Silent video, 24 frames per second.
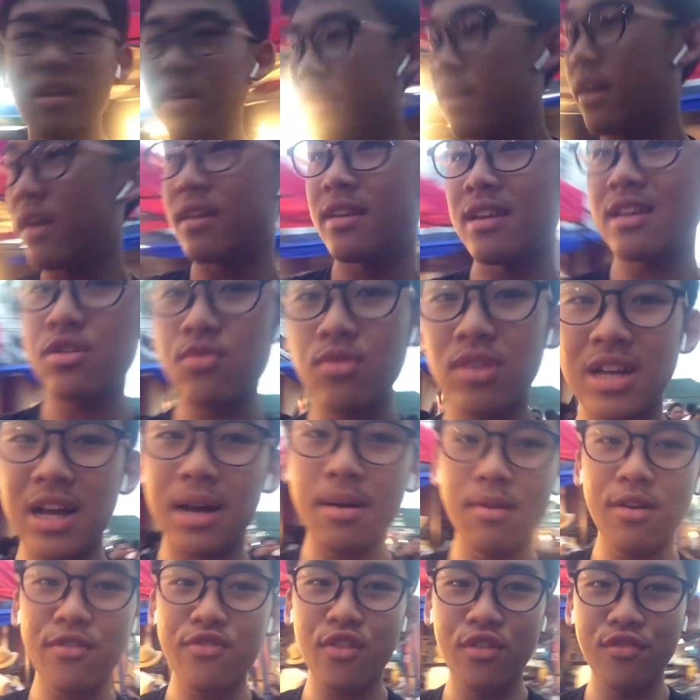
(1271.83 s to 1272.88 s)
And I just
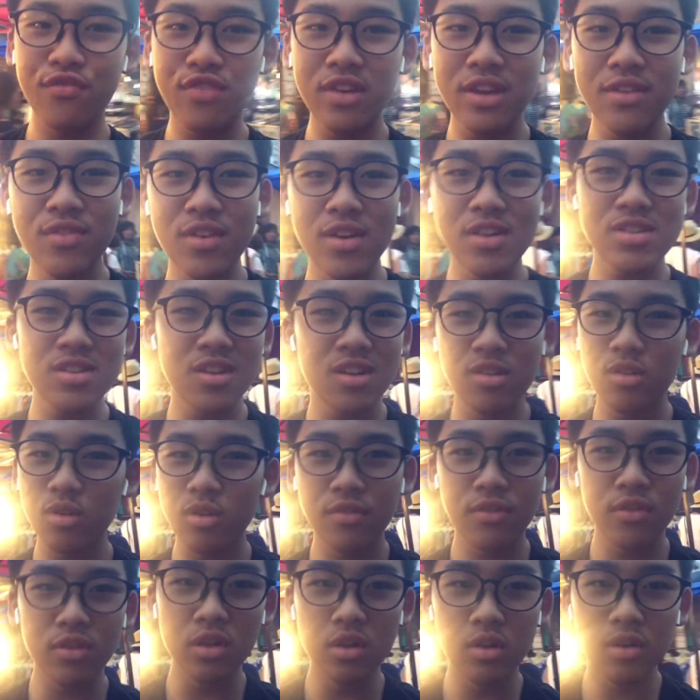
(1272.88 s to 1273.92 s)
recovered from fever, so I
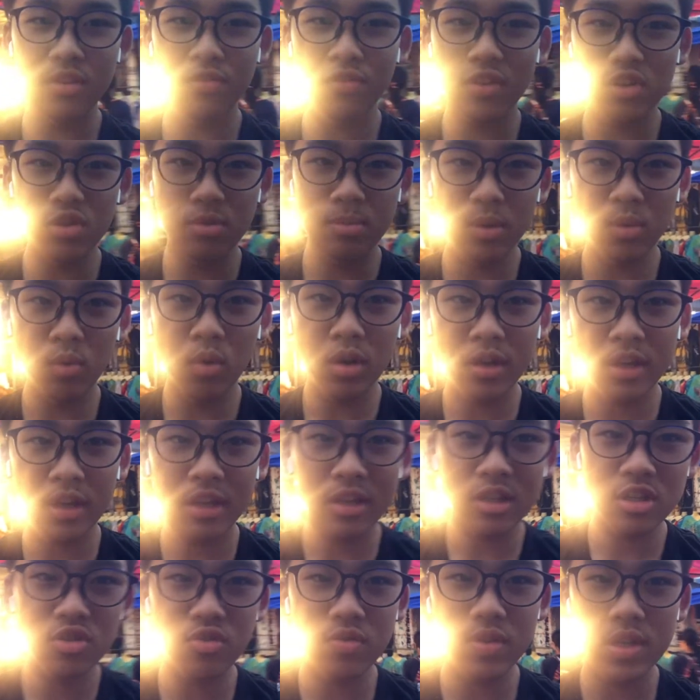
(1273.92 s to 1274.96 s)
don't even know if I should be walking
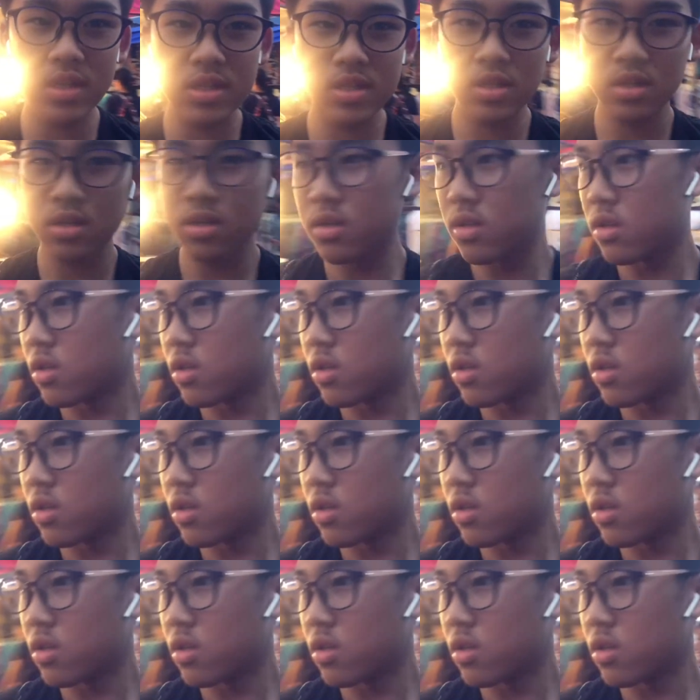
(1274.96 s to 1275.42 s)
in the streets.